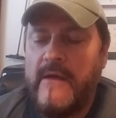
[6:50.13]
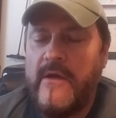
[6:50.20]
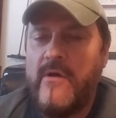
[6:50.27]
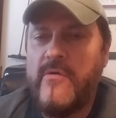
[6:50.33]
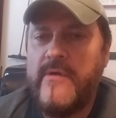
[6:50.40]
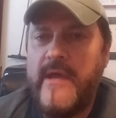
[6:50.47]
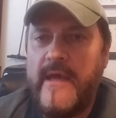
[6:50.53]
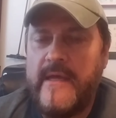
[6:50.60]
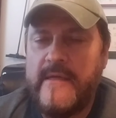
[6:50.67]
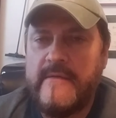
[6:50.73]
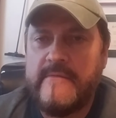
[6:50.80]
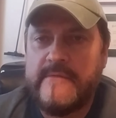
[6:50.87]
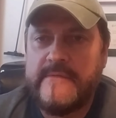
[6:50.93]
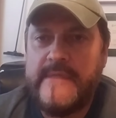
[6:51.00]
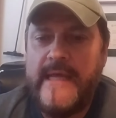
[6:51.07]
Okay,
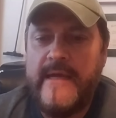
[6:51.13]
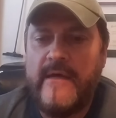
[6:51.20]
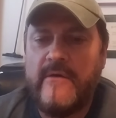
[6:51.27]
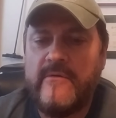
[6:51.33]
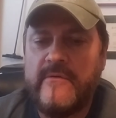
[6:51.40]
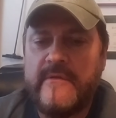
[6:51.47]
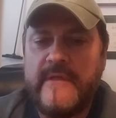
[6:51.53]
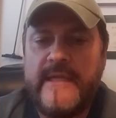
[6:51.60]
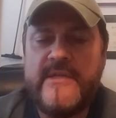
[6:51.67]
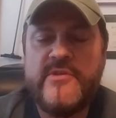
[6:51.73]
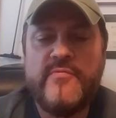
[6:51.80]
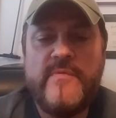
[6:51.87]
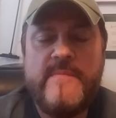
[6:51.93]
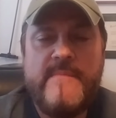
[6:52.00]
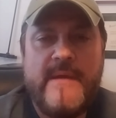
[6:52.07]
now
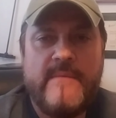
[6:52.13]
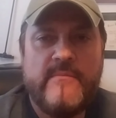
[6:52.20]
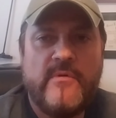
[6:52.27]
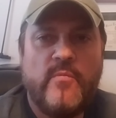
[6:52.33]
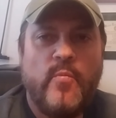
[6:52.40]
let's remember